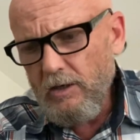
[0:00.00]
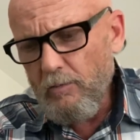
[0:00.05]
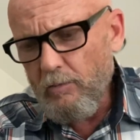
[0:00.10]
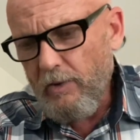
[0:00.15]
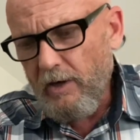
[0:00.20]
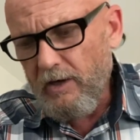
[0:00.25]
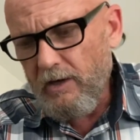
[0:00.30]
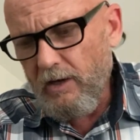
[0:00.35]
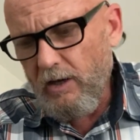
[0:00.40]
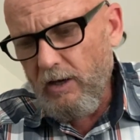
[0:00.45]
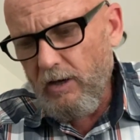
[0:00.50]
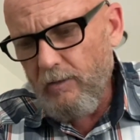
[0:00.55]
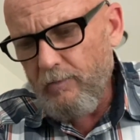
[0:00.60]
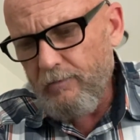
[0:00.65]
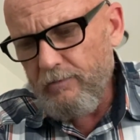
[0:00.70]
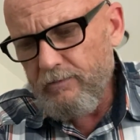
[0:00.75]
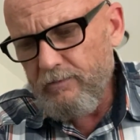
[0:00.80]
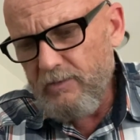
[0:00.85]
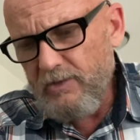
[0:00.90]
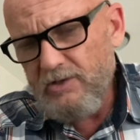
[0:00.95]
but
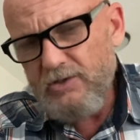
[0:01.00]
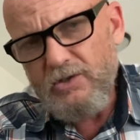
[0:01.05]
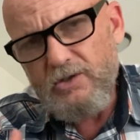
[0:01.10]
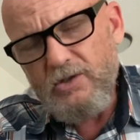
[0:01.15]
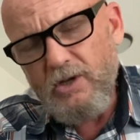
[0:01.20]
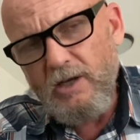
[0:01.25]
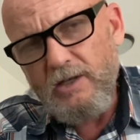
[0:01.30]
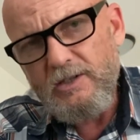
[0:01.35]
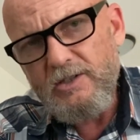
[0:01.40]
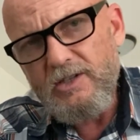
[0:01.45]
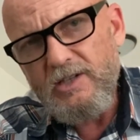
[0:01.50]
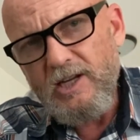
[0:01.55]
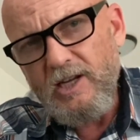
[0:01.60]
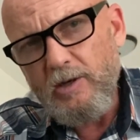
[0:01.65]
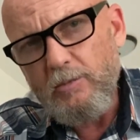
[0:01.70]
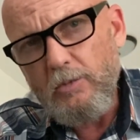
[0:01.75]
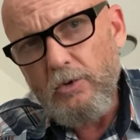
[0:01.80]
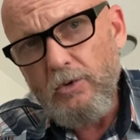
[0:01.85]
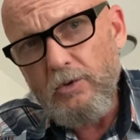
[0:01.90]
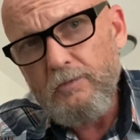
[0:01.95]
um, this is
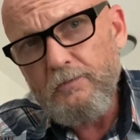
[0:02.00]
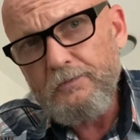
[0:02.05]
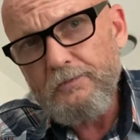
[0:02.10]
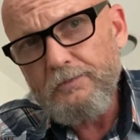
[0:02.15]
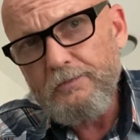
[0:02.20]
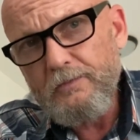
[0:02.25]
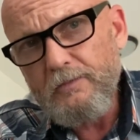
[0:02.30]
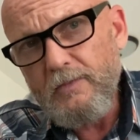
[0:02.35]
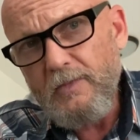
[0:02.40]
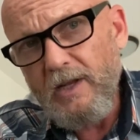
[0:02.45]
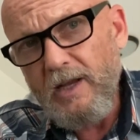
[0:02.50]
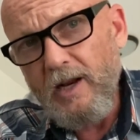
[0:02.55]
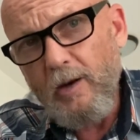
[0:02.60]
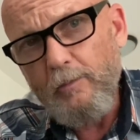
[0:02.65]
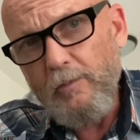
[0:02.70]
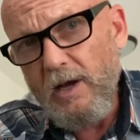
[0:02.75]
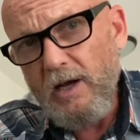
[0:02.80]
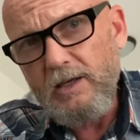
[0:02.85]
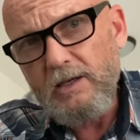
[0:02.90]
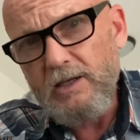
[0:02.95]
unstable and I'm
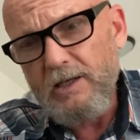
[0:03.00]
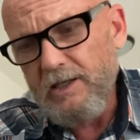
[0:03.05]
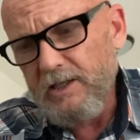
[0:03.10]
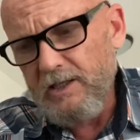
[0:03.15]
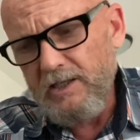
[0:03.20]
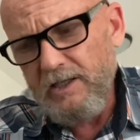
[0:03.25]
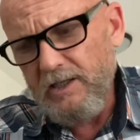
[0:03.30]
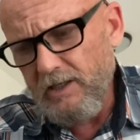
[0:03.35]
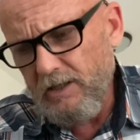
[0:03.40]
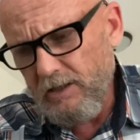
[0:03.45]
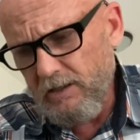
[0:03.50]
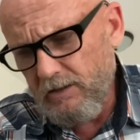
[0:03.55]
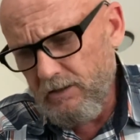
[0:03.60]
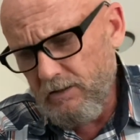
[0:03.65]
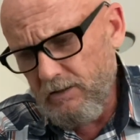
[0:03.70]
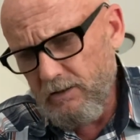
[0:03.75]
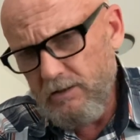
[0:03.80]
not gonna get